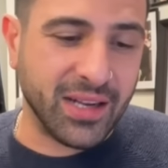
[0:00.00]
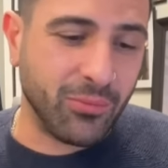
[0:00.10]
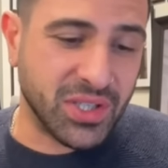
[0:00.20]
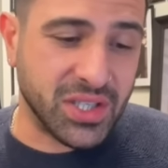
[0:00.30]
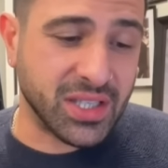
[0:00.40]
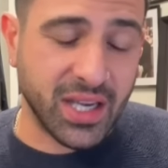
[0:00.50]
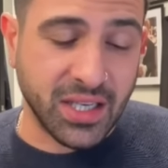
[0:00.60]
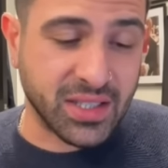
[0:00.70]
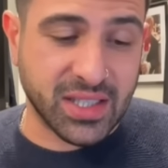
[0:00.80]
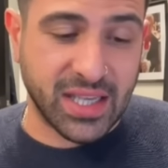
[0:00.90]
which is
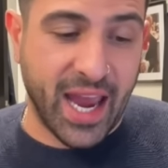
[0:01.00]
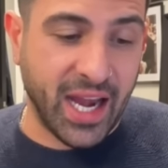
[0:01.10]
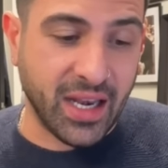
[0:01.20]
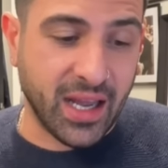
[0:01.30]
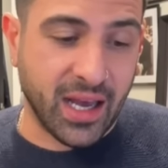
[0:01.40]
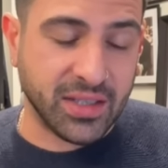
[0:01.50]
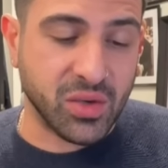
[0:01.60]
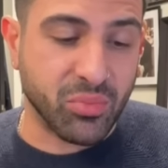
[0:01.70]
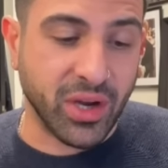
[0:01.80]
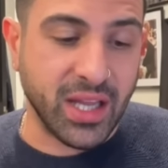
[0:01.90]
insane,
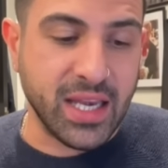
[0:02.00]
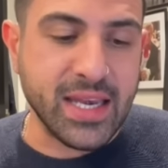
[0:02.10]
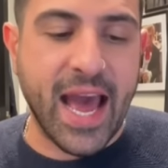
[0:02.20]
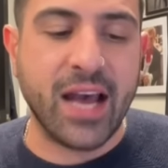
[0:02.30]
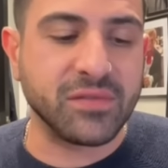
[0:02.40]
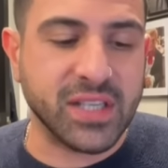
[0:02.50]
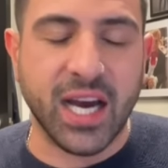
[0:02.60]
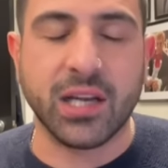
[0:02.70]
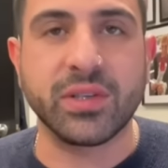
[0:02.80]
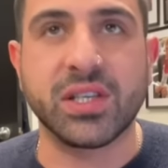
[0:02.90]
to bring the NAV
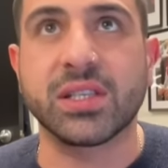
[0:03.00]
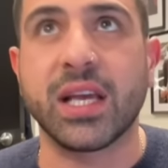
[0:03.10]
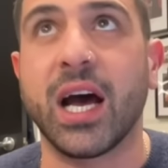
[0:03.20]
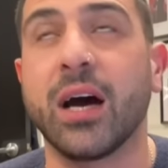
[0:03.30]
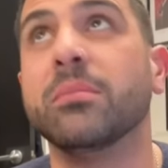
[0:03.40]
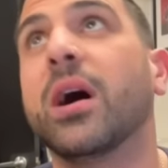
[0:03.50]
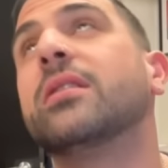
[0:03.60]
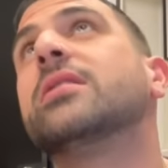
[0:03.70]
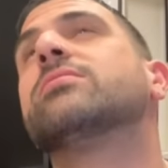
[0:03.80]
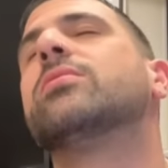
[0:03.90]
data, which is,
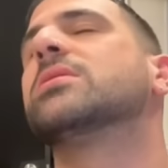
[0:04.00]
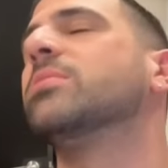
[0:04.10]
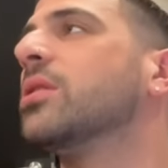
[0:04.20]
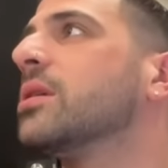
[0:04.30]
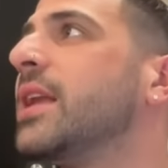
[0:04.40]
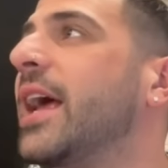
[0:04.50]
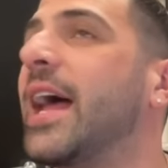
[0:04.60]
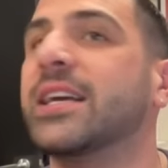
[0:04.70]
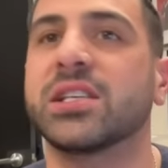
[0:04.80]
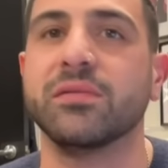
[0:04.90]
net
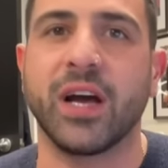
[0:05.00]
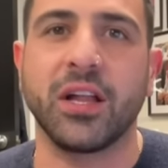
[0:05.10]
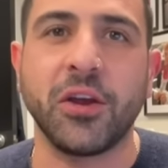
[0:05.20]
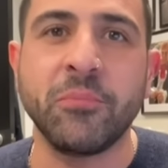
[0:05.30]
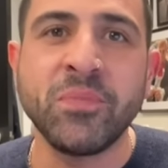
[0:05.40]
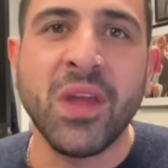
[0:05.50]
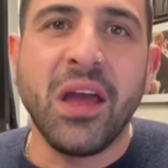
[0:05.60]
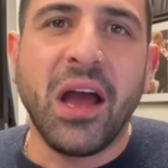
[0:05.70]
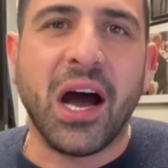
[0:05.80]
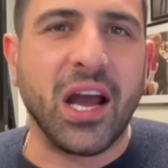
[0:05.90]
asset value,
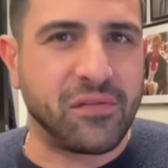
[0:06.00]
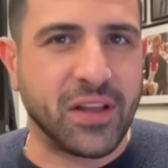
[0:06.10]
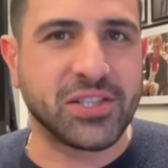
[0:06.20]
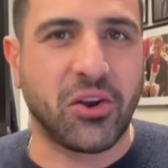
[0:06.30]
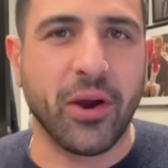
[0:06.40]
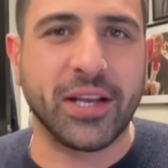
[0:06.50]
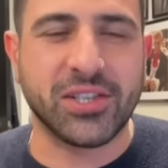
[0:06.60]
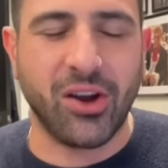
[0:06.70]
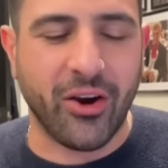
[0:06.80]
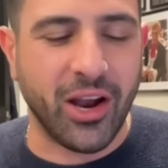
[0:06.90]
if that's correct.
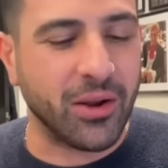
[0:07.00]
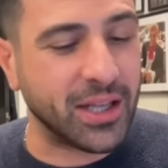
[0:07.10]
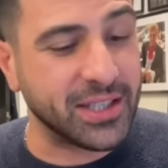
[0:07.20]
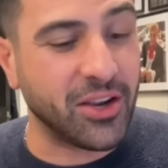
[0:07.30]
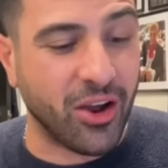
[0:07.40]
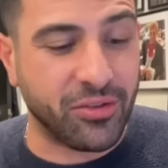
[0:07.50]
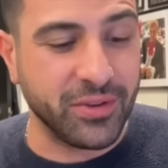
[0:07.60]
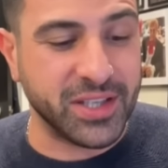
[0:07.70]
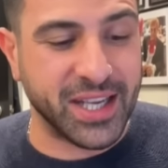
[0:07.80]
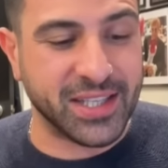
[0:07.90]
Sorry, I did go through
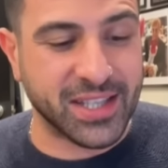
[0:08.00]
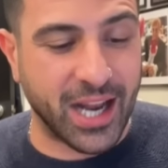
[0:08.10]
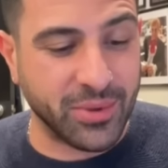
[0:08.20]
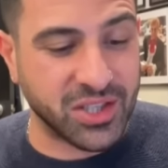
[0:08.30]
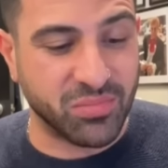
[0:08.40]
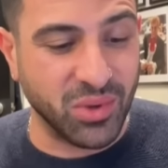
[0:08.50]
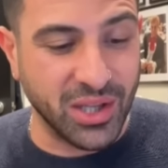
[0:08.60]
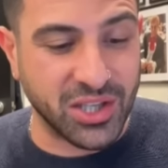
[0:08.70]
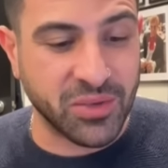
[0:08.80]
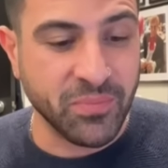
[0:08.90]
this yesterday, which is
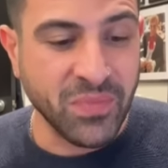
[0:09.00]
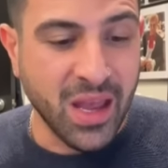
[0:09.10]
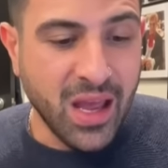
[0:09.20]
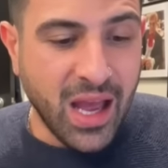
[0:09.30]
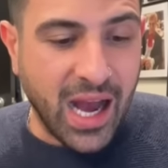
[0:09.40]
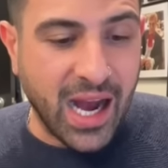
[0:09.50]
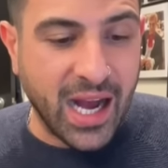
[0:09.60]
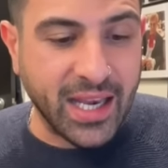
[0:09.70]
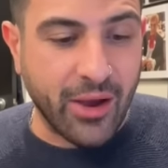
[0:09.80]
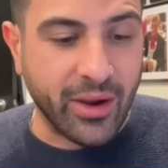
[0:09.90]
bullish.
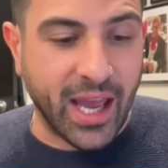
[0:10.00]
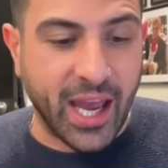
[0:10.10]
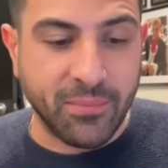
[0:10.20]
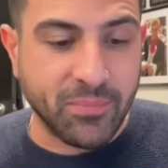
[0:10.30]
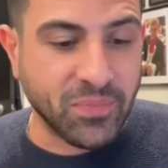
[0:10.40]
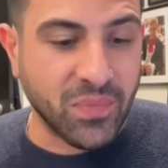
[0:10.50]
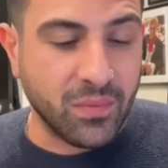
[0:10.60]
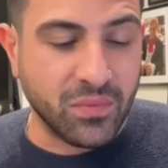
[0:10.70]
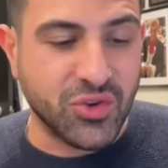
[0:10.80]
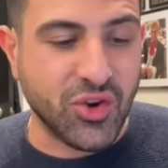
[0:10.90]
Now, again,
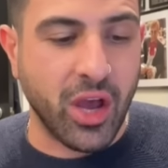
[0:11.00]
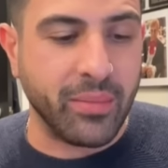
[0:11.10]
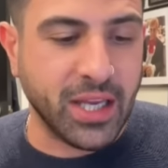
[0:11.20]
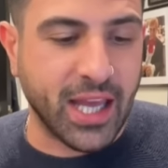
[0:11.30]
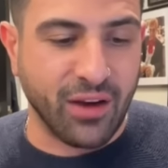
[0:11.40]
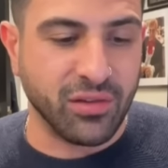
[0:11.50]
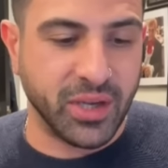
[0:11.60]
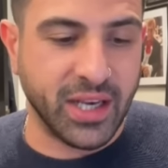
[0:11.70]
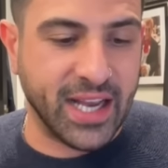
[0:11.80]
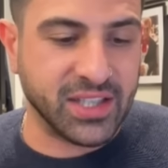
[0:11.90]
German
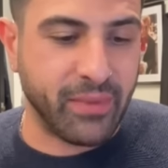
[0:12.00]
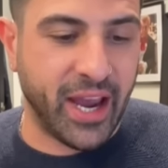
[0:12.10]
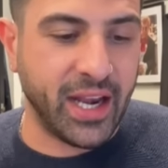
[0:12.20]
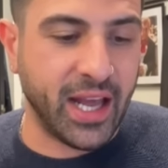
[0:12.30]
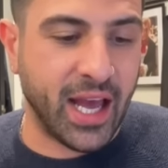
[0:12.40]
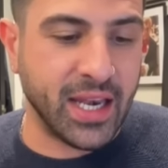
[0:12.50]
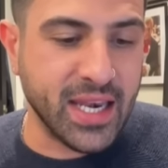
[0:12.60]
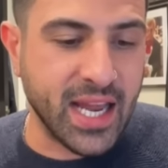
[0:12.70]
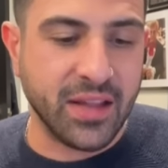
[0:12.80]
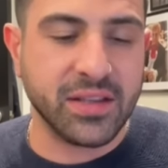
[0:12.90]
government has made
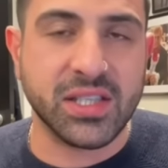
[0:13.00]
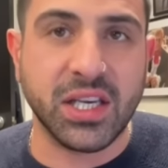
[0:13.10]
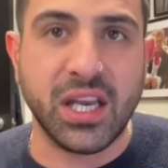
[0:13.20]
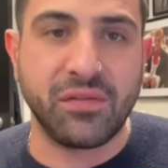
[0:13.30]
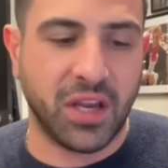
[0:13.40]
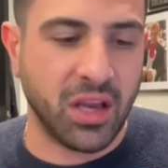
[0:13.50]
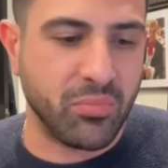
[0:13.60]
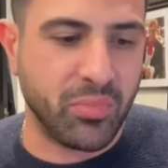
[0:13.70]
another significant